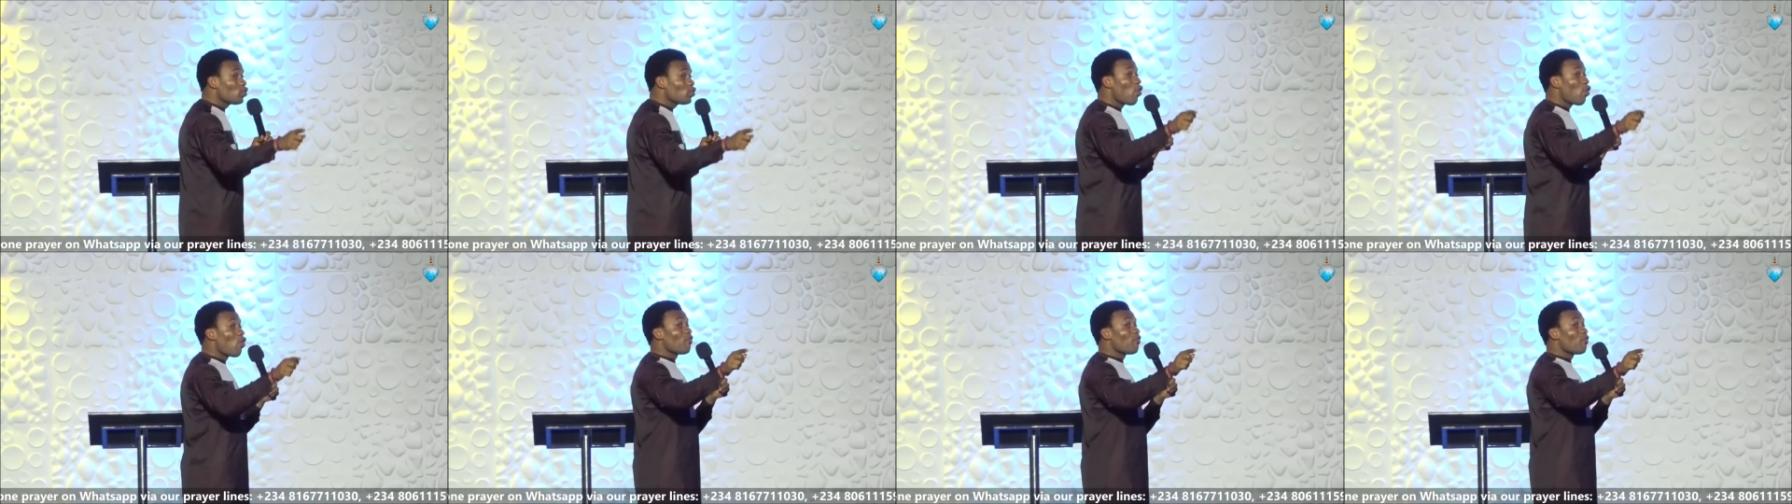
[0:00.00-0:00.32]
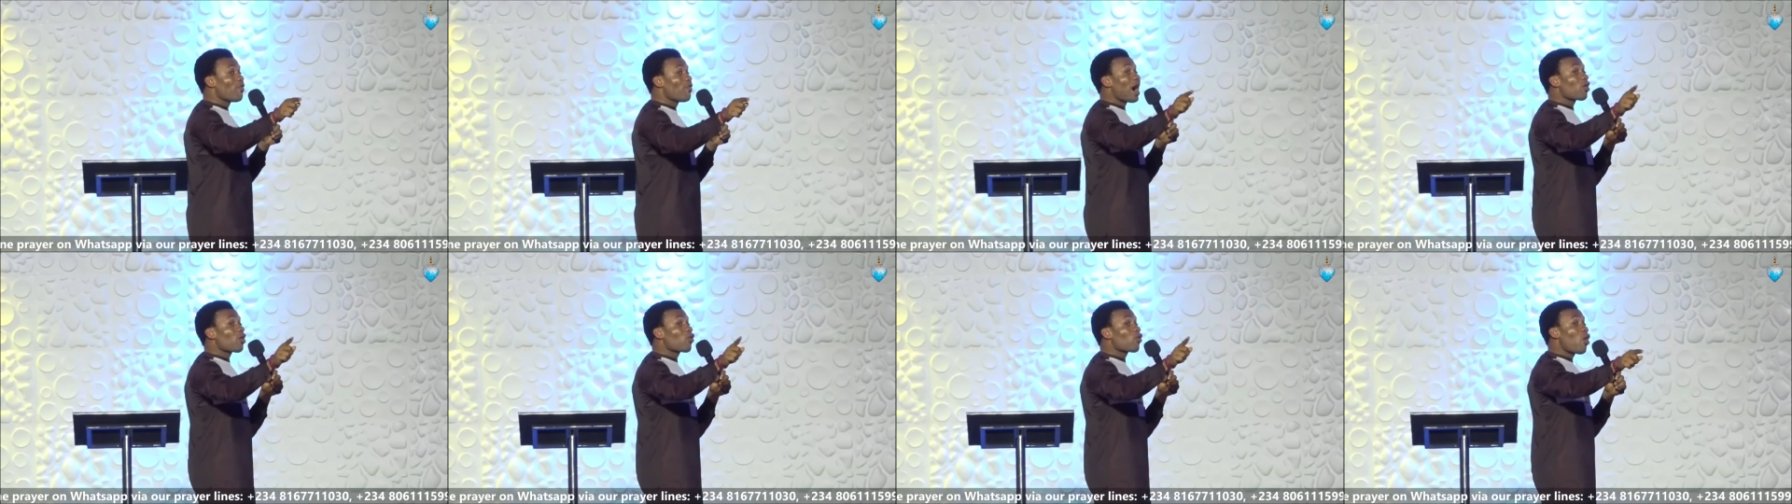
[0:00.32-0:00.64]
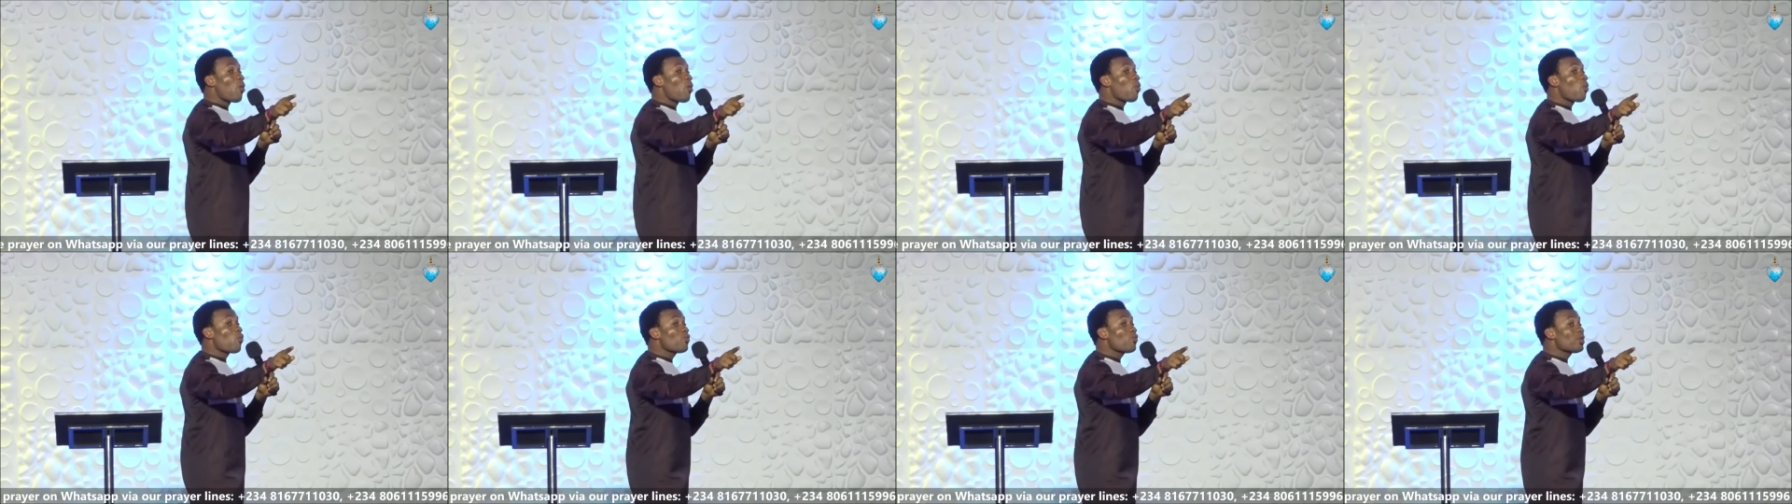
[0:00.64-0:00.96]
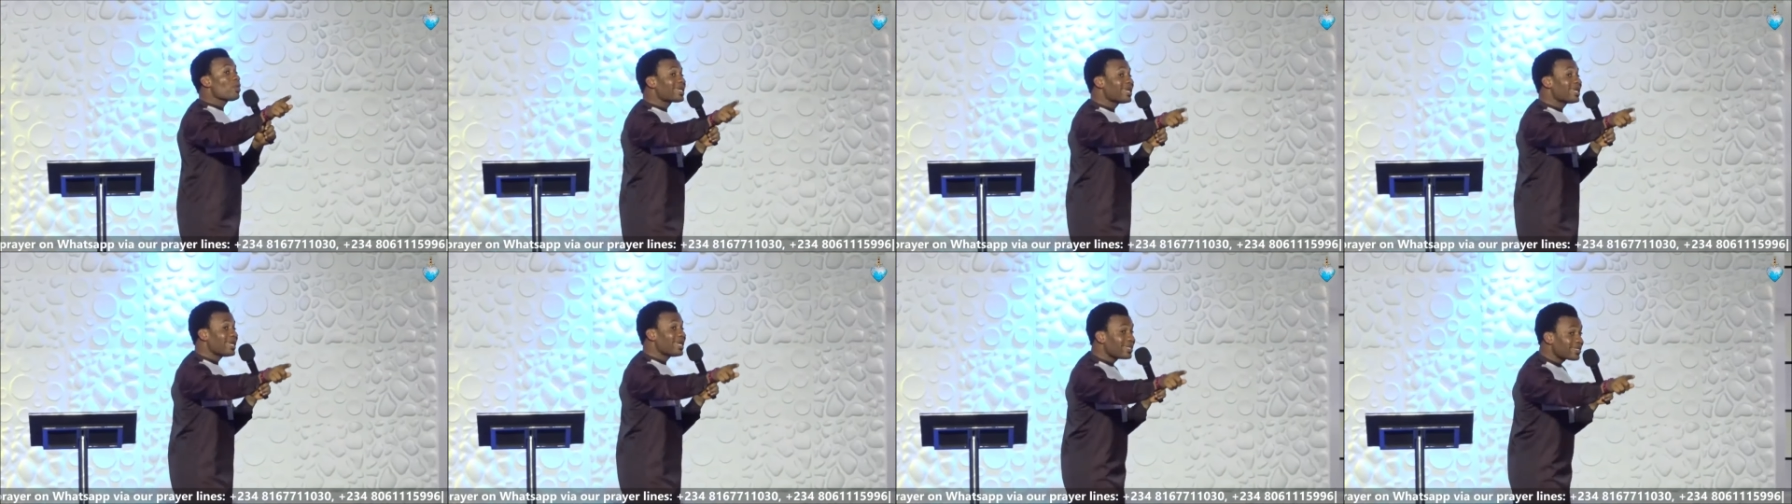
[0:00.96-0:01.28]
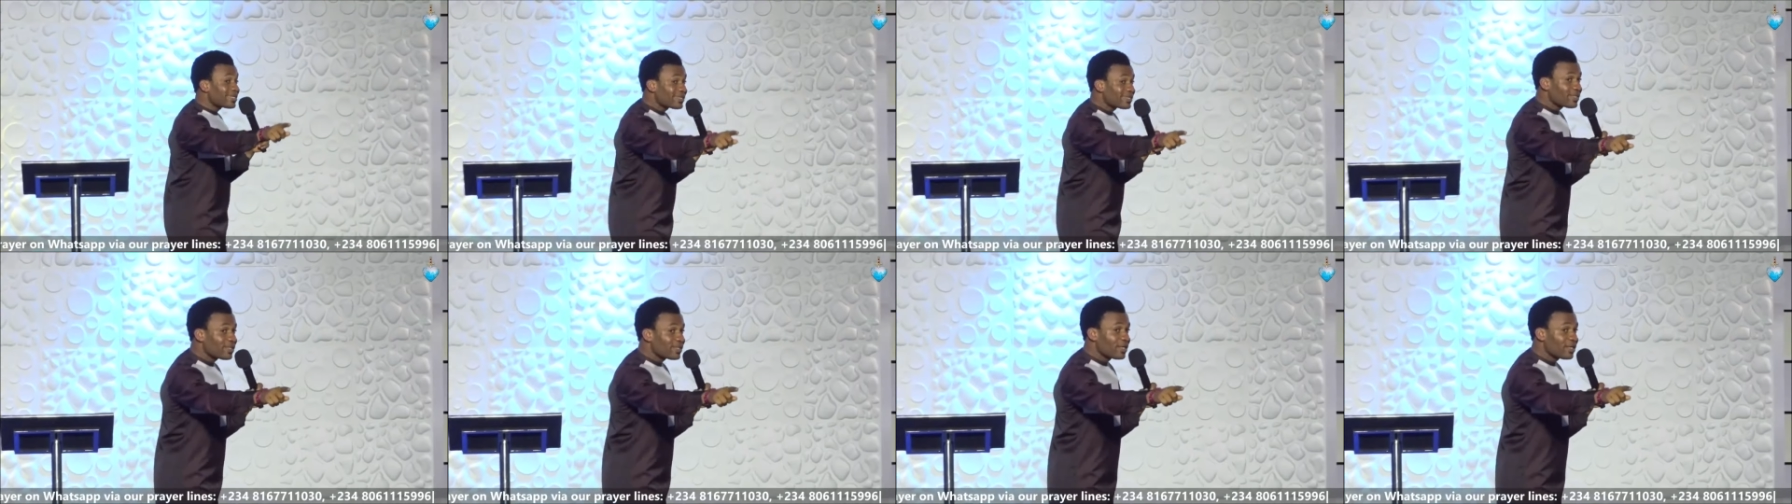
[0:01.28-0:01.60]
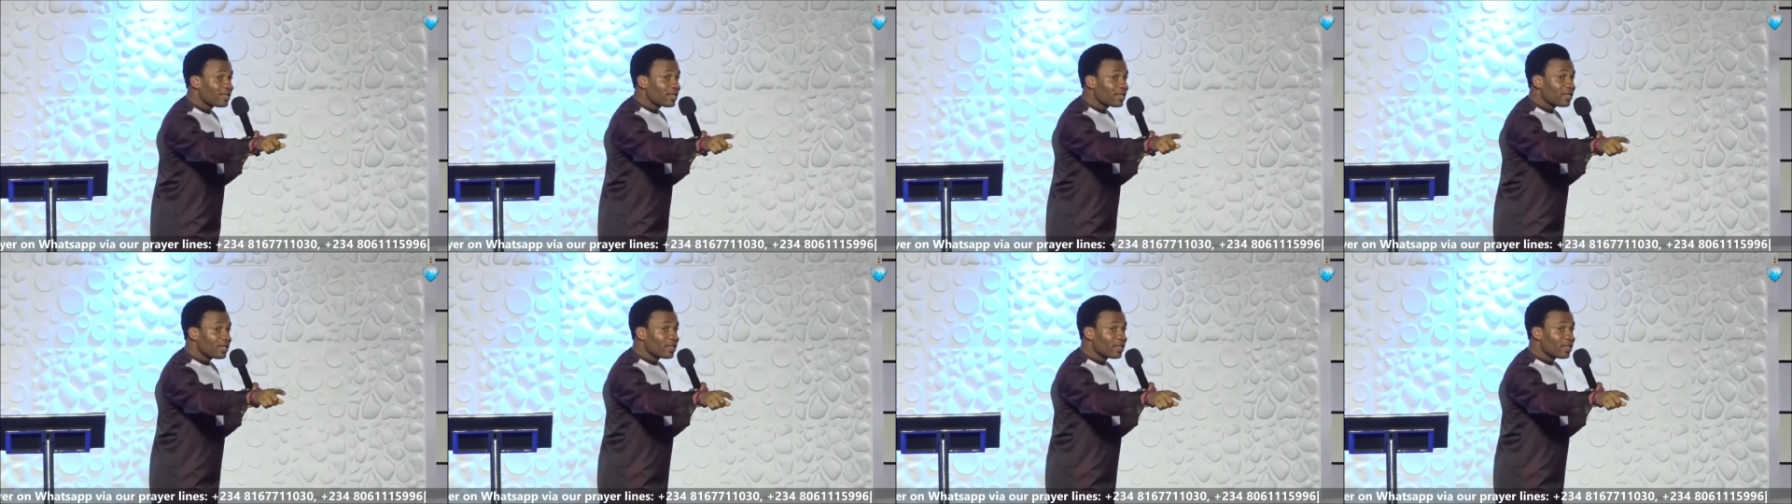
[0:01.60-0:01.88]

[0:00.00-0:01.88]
overcome weakness,